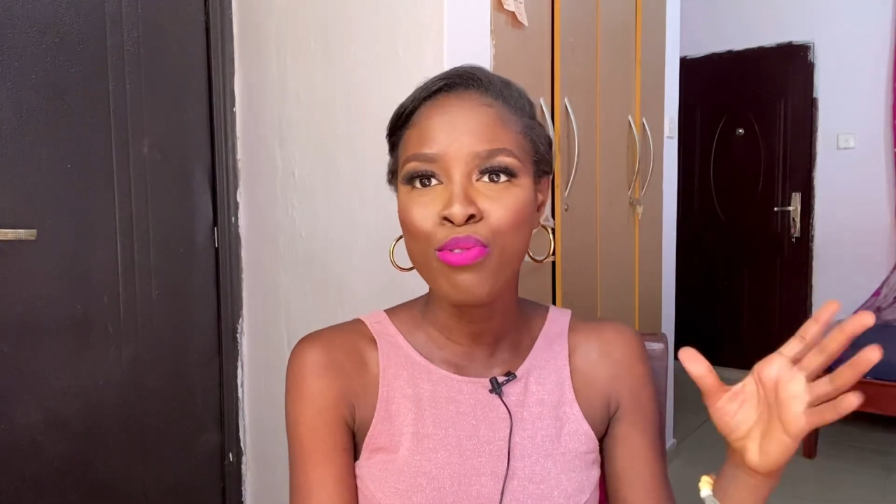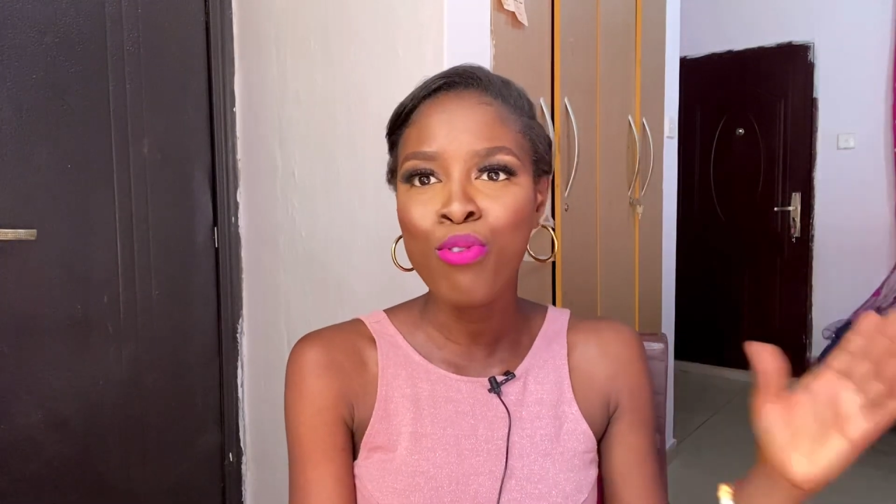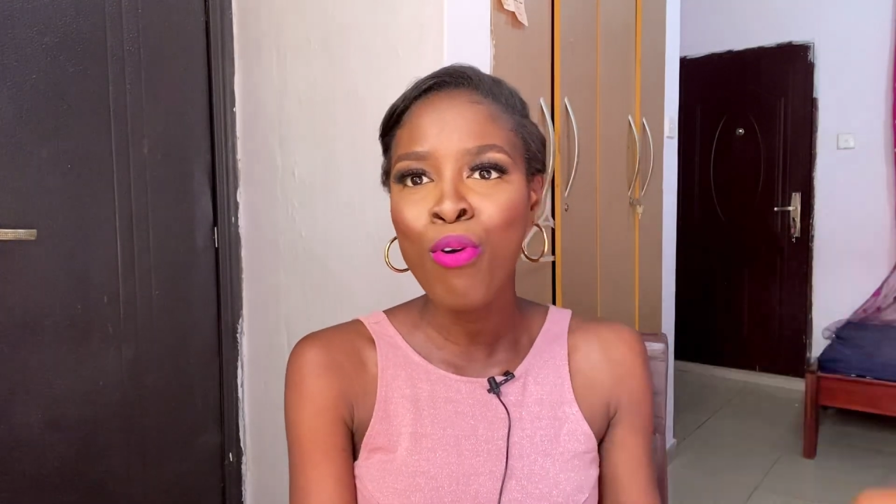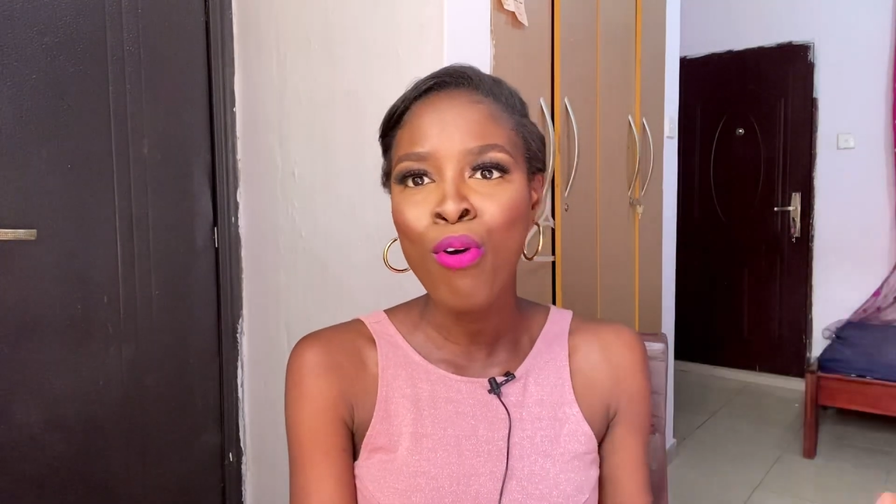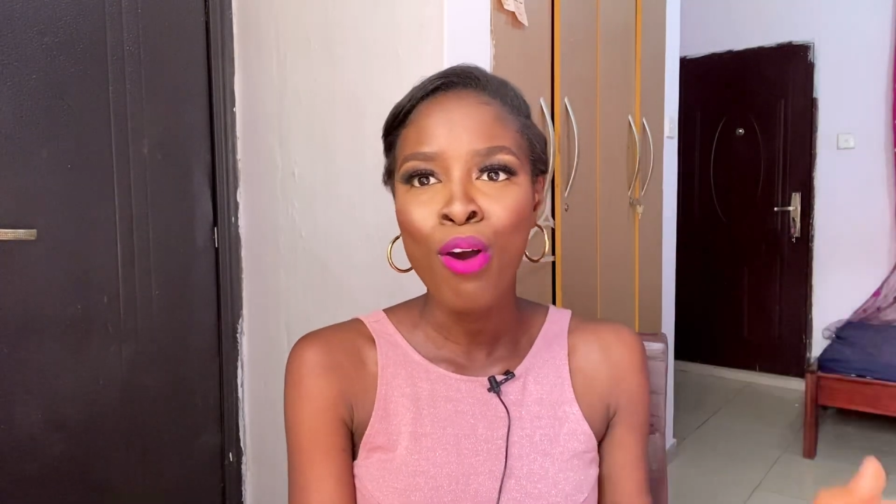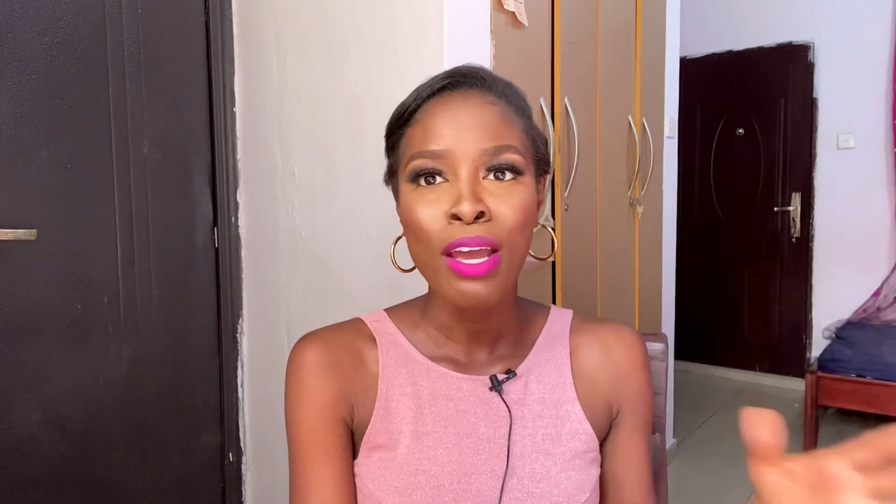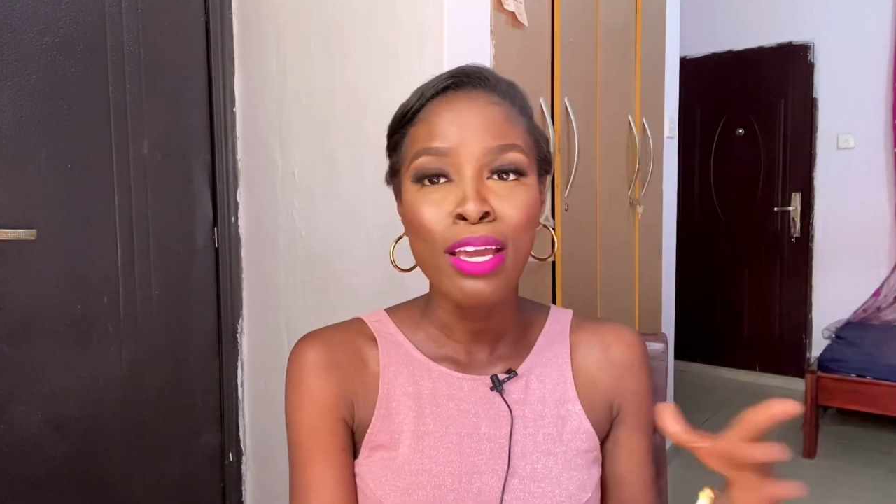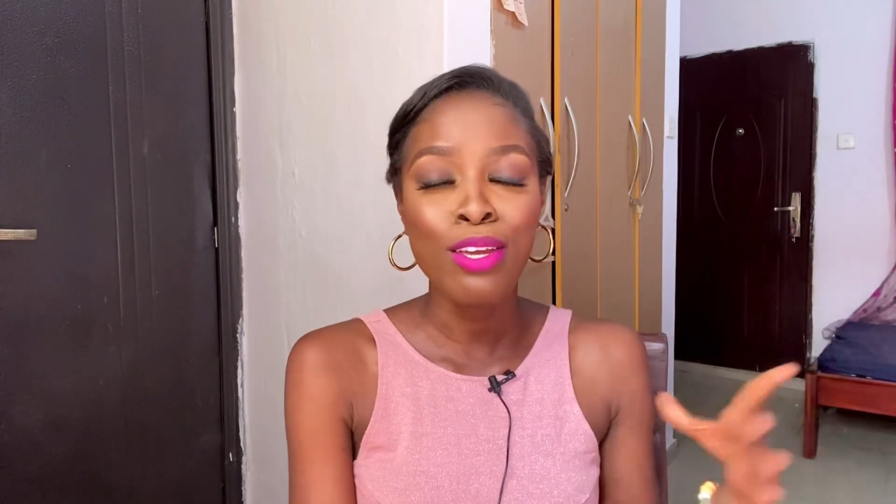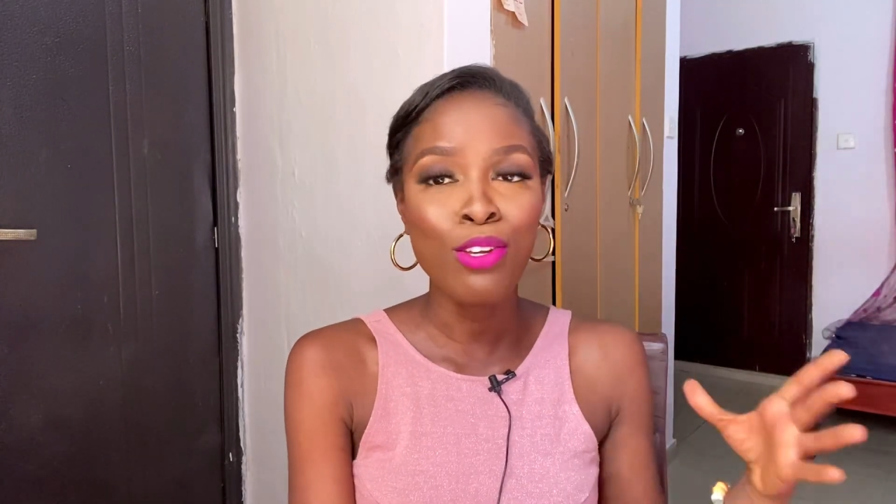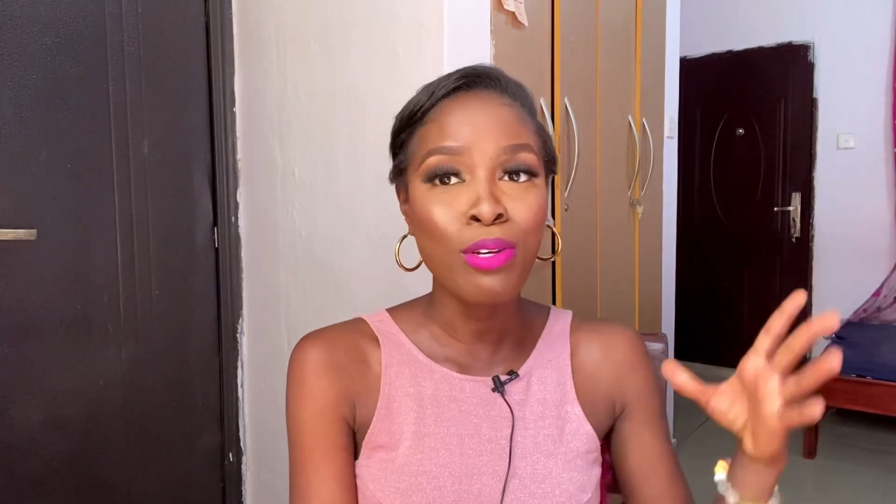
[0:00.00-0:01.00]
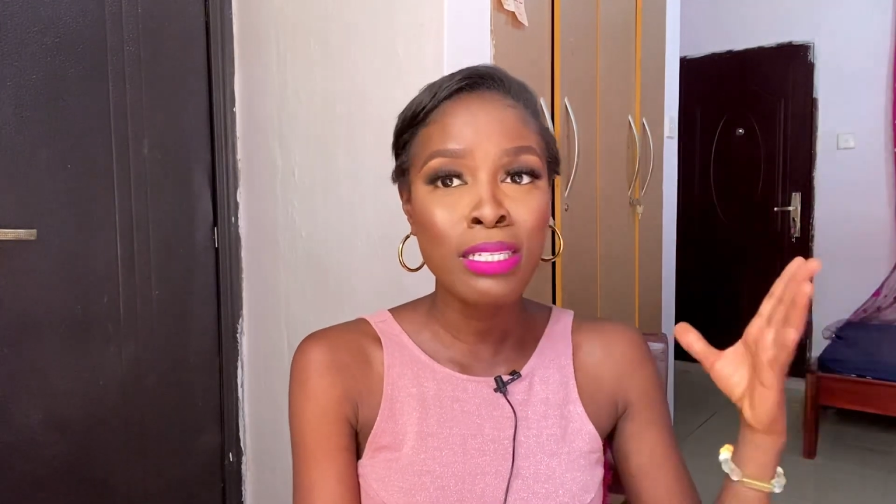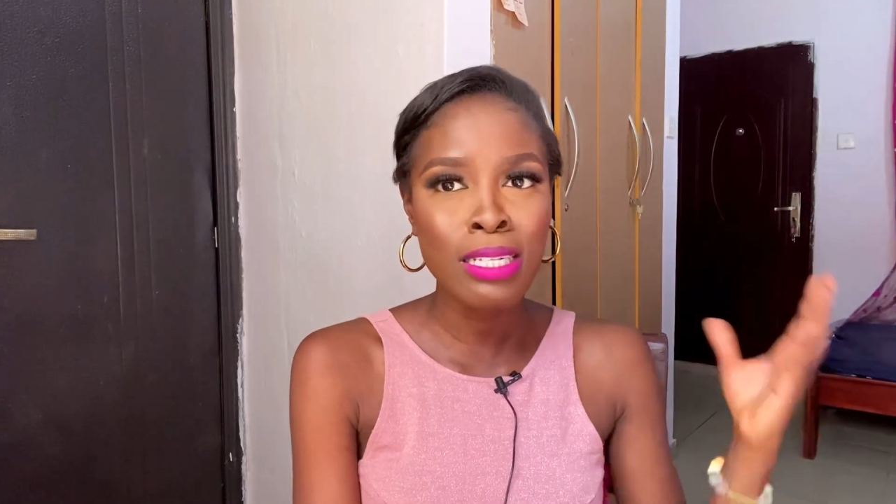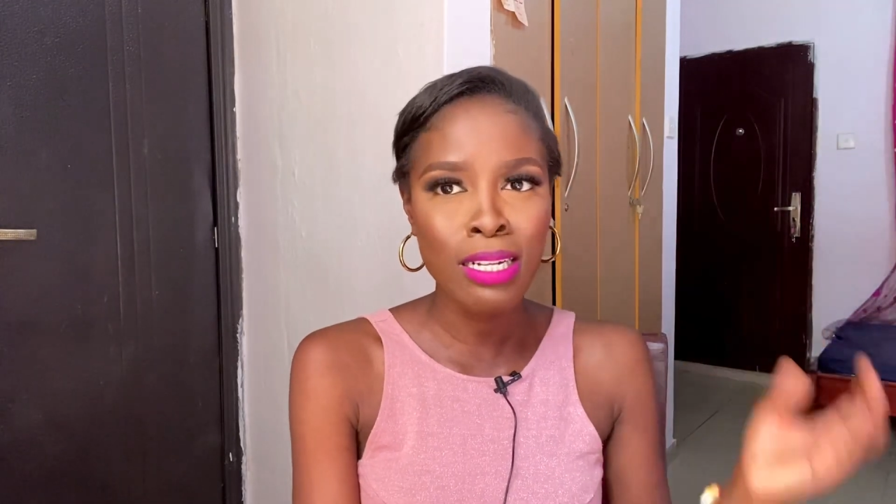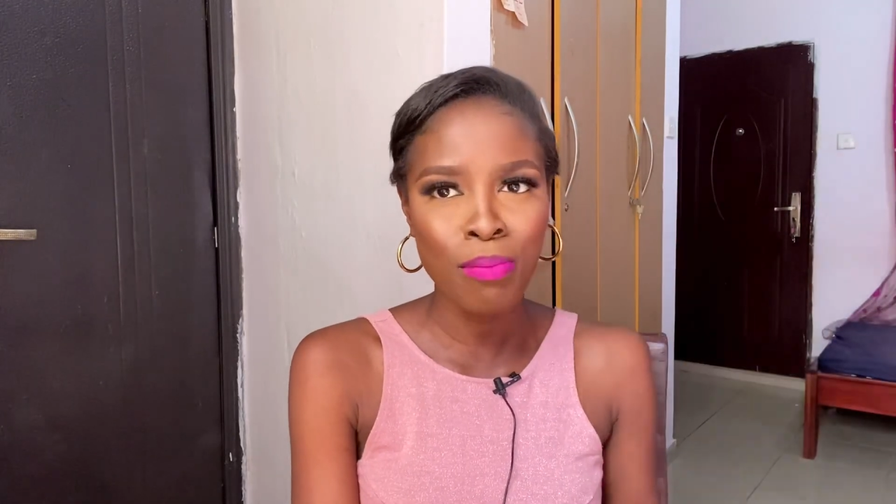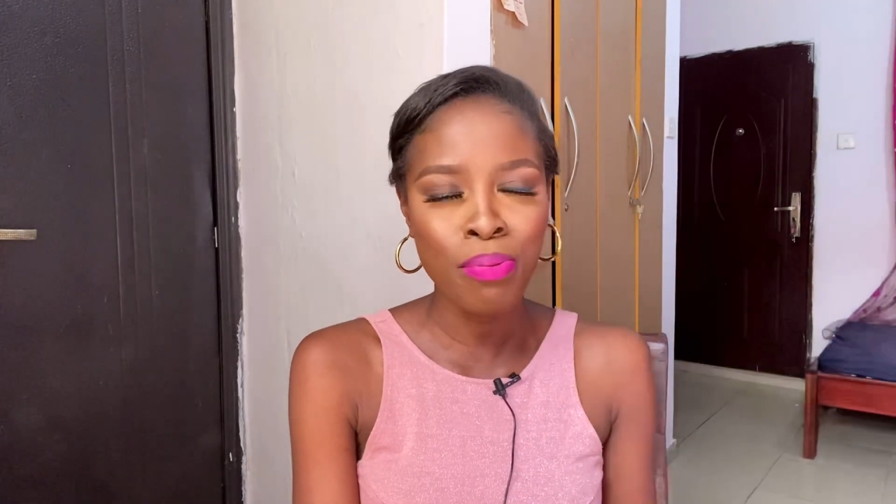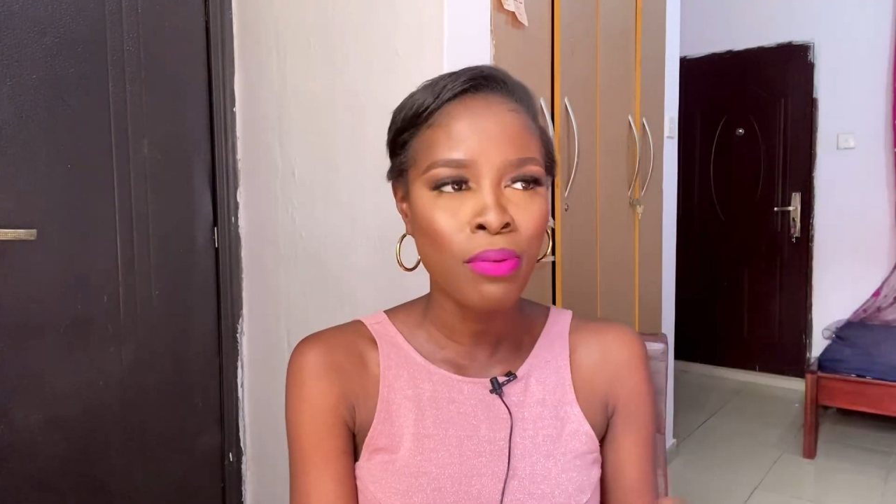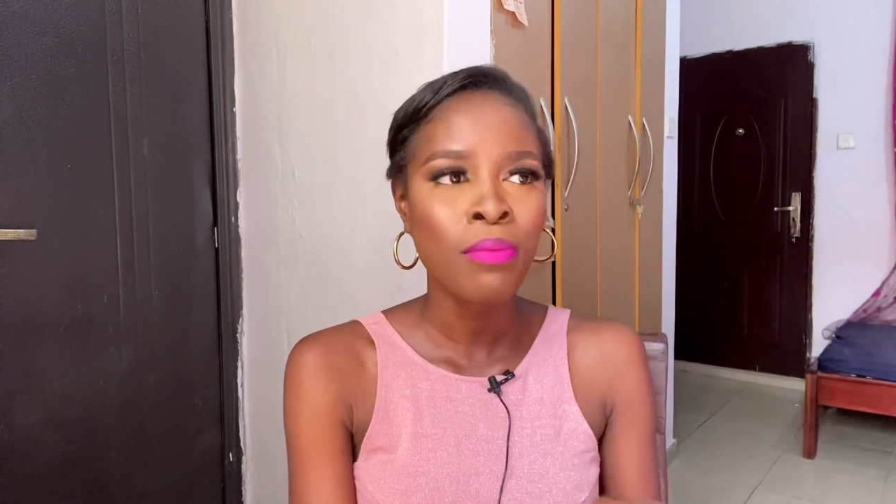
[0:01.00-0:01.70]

know in your sleep.